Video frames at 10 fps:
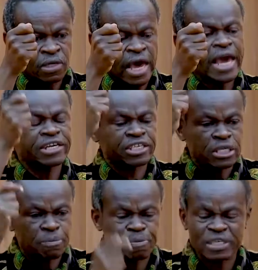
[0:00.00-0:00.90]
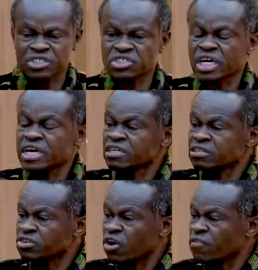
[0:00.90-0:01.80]

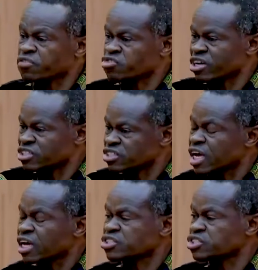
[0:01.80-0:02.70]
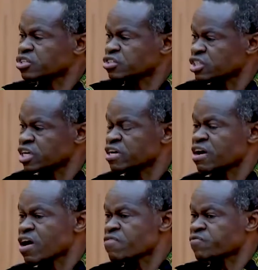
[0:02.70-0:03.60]
80% of transactions in
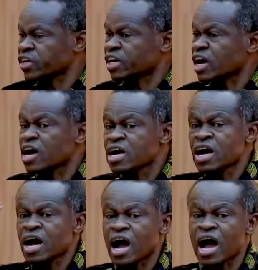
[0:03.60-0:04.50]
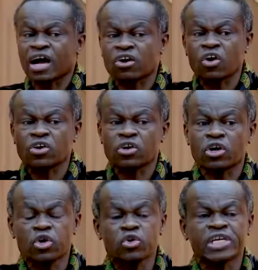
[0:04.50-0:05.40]
Africa are
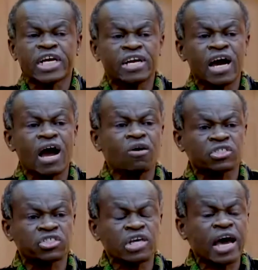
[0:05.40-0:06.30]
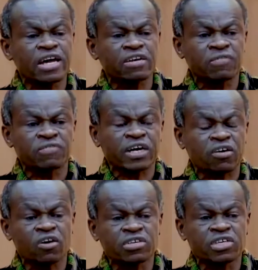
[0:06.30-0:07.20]
concluded outside of the
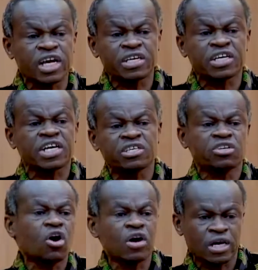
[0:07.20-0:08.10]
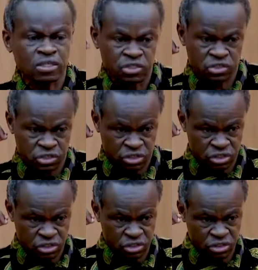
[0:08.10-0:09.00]
continent in
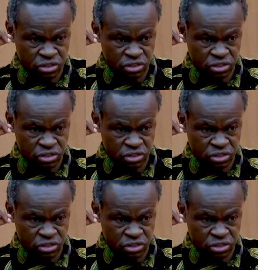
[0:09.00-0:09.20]
dollars.